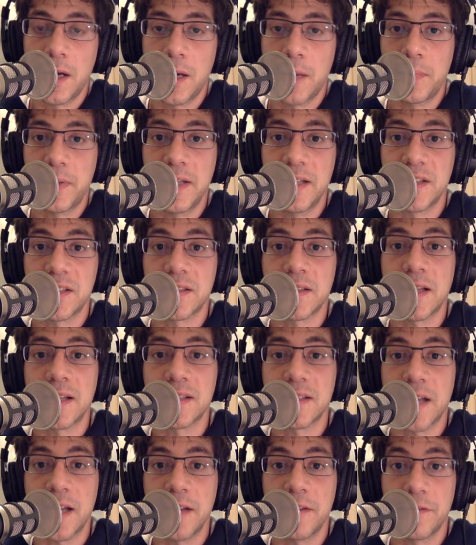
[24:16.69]
please stay
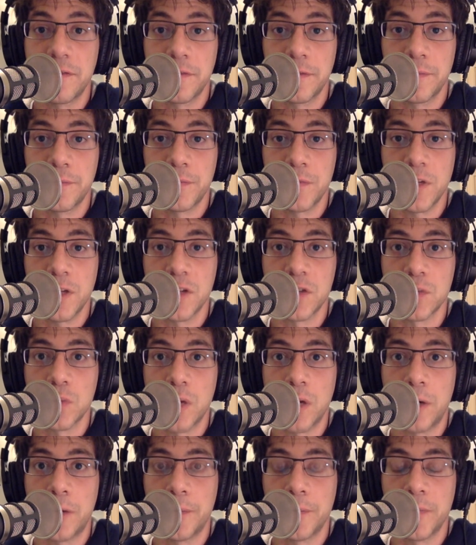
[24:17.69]
safe as
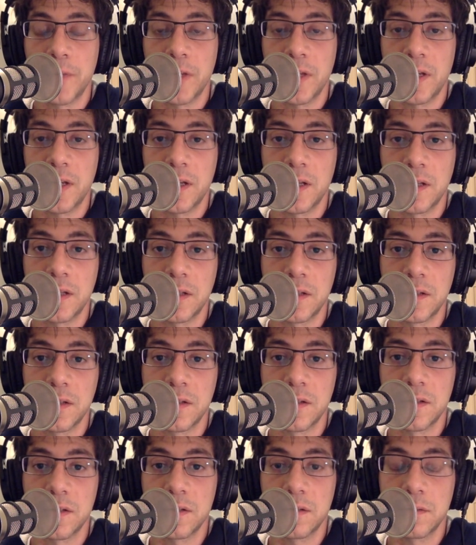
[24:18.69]
well.
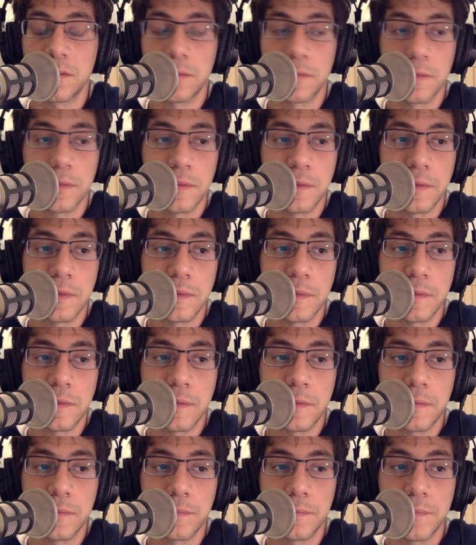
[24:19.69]
And
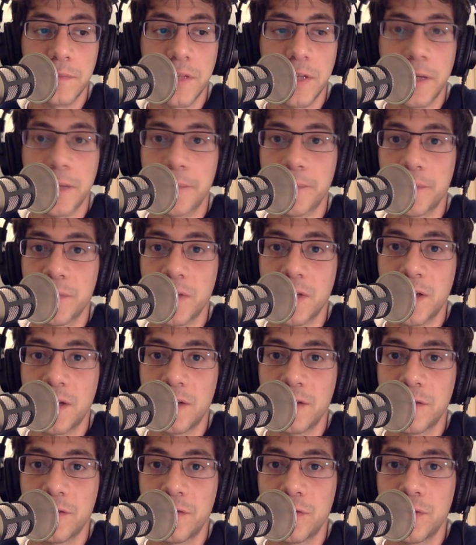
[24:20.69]
yeah, I
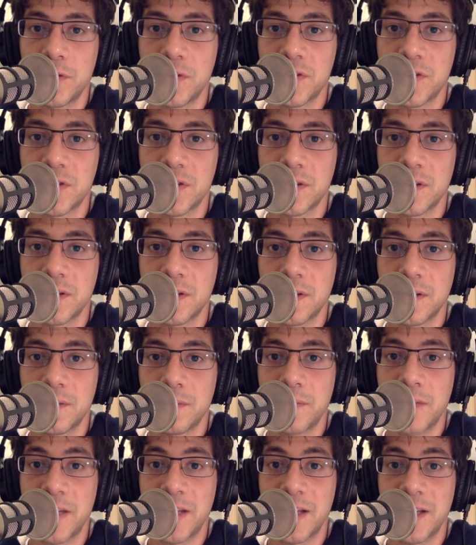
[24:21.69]
look forward to
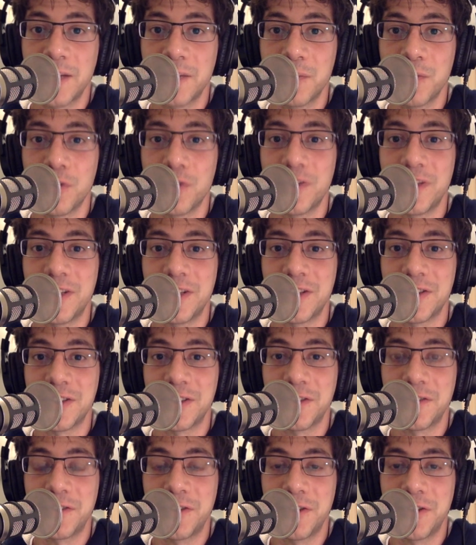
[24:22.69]
making more videos in
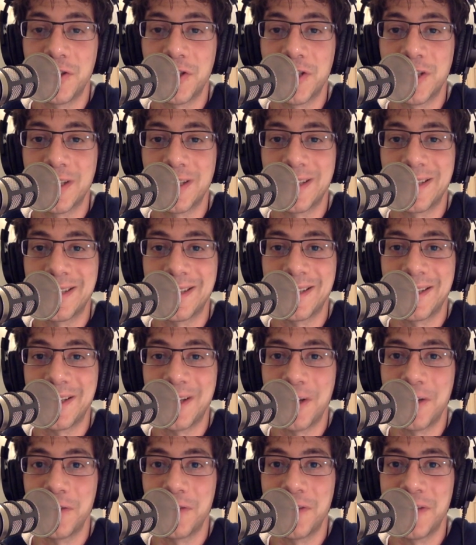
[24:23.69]
the future,
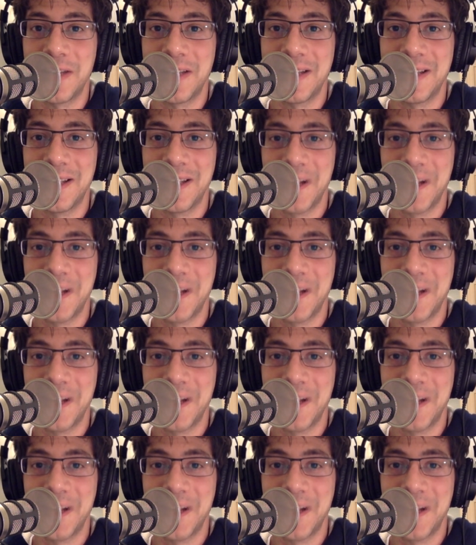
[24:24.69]
hopefully